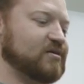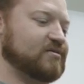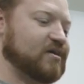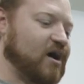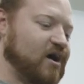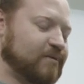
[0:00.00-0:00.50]

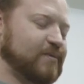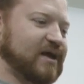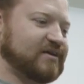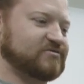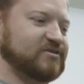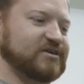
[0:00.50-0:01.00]
the
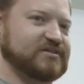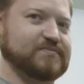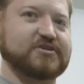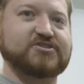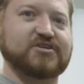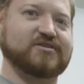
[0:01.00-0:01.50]
automatic
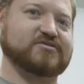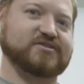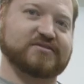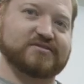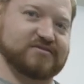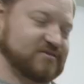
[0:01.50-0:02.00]
transmission
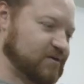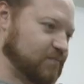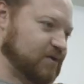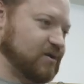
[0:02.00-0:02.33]
just to be